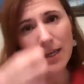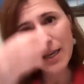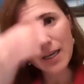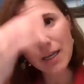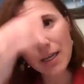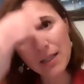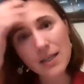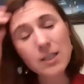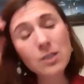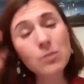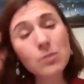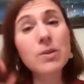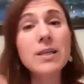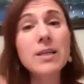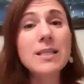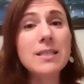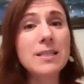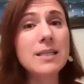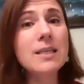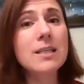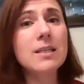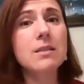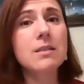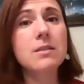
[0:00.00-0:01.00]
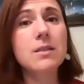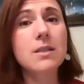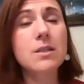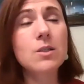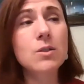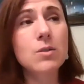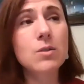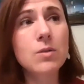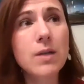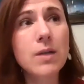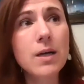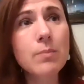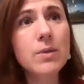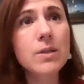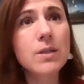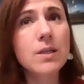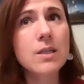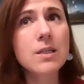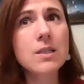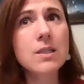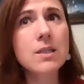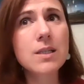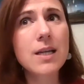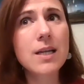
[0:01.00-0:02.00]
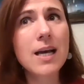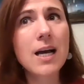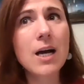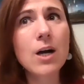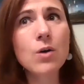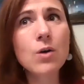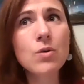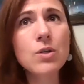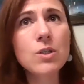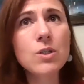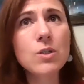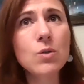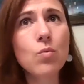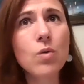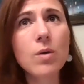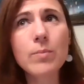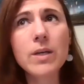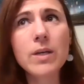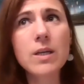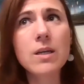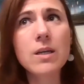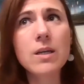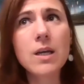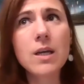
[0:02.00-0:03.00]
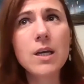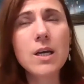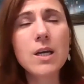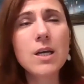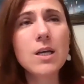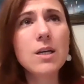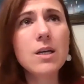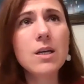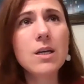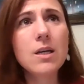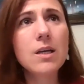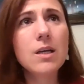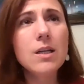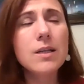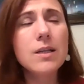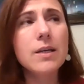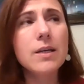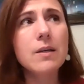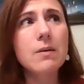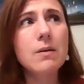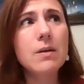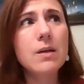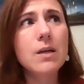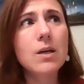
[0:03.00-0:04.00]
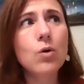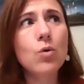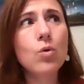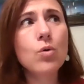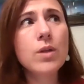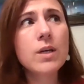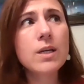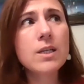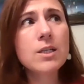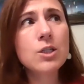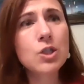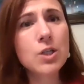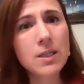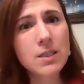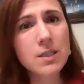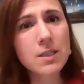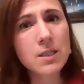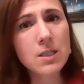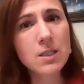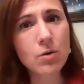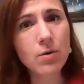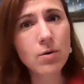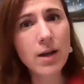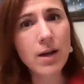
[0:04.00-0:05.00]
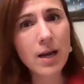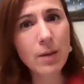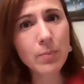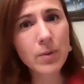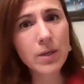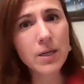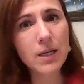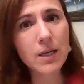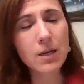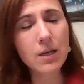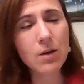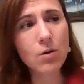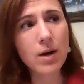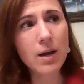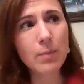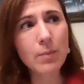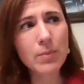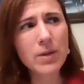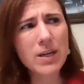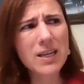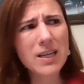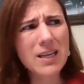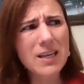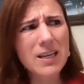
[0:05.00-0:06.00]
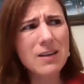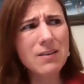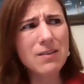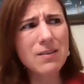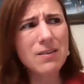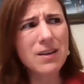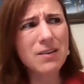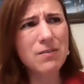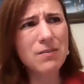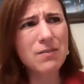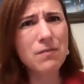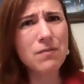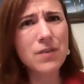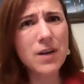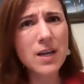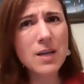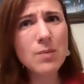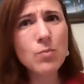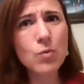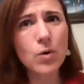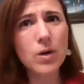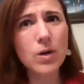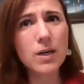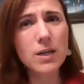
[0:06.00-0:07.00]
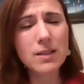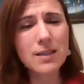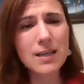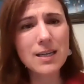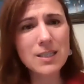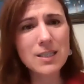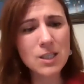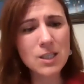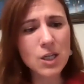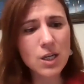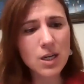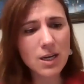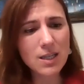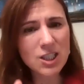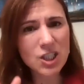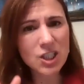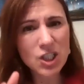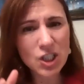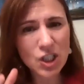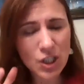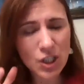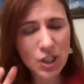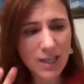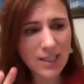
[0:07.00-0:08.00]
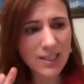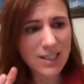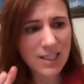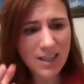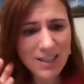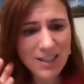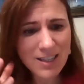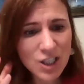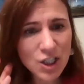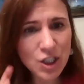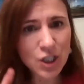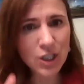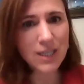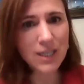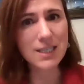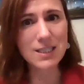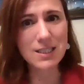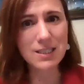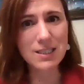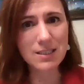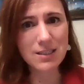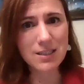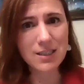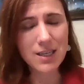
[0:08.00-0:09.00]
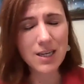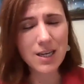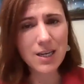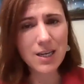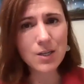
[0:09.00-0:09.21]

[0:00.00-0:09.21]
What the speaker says: And that's what they did, is they stood up and they said, how could you want me, like, all the injustices are happening in a framework that is not, it's not just.